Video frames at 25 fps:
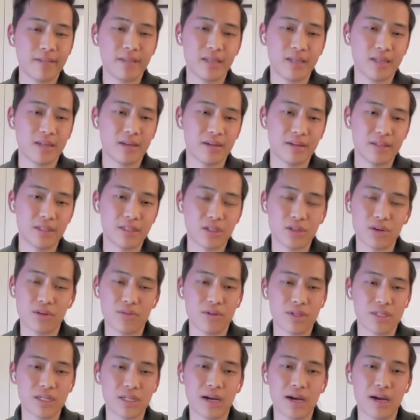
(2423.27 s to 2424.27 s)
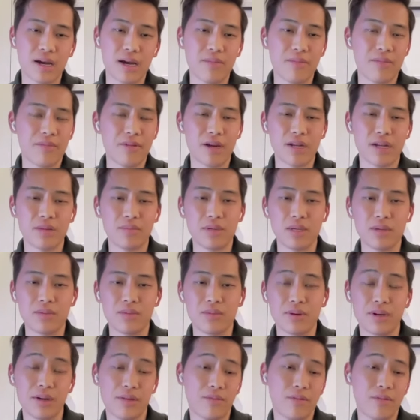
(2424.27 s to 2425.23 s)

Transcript: you know, just over time finding people.